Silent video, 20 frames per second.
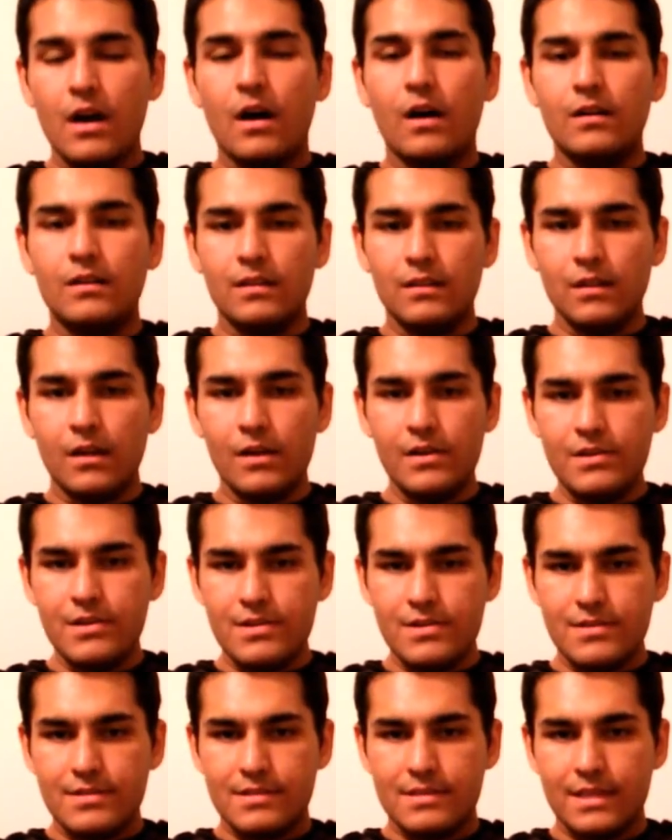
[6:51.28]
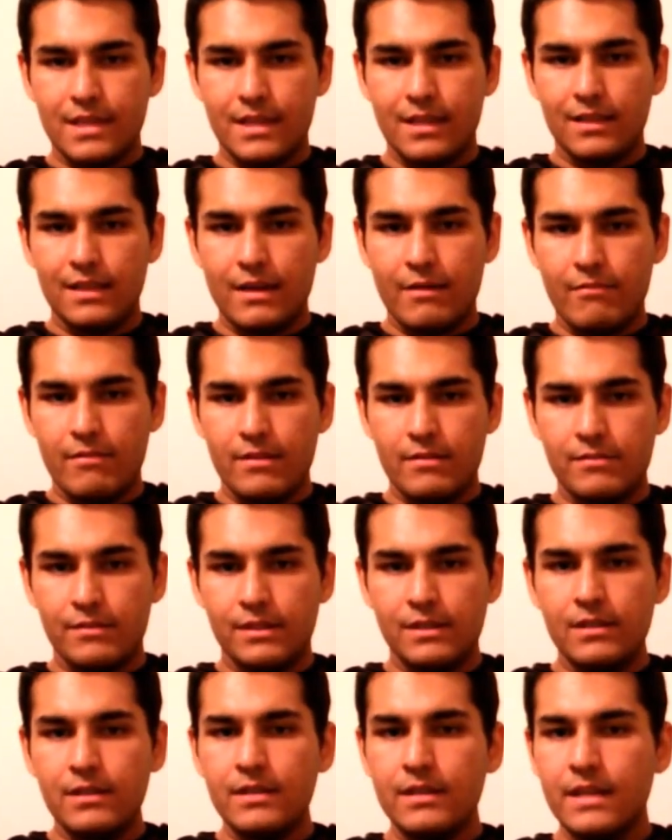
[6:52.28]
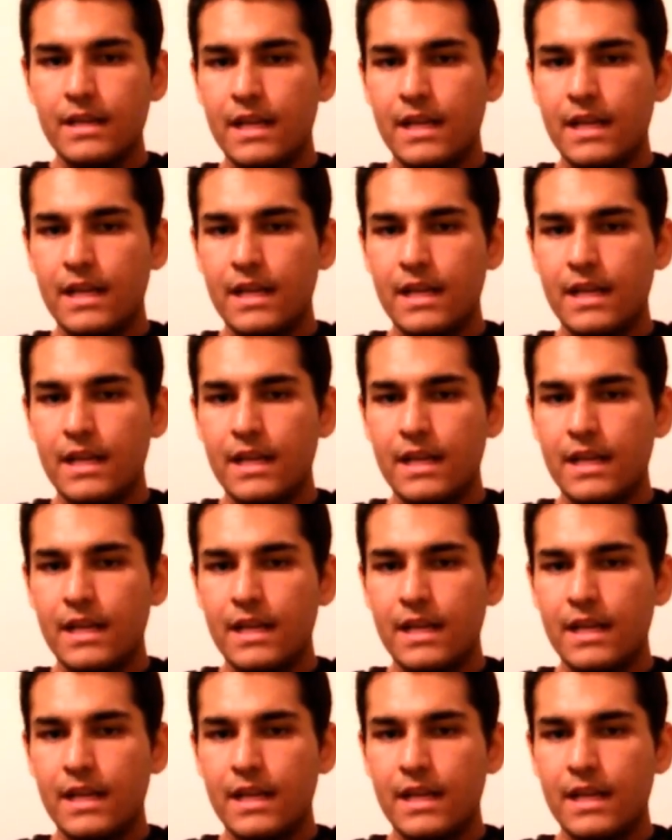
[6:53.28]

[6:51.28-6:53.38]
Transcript: On a larger scale, however,